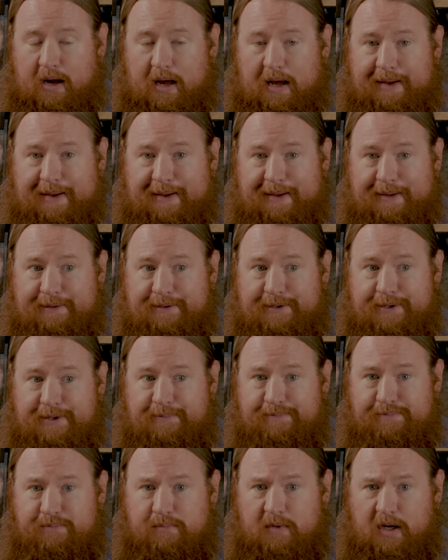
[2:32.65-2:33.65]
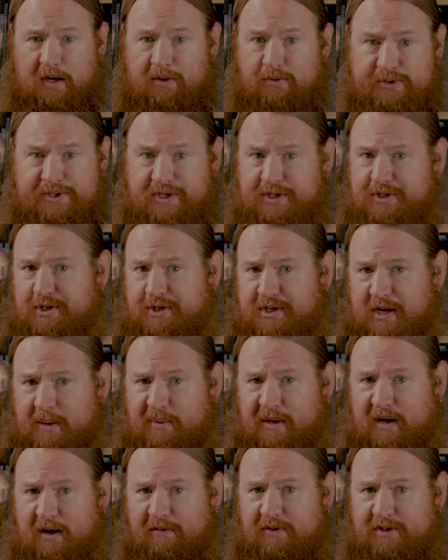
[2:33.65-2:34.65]
and it was just a
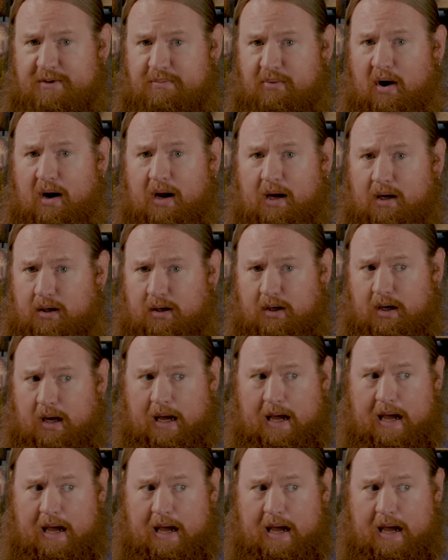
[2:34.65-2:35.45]
segment of its brain,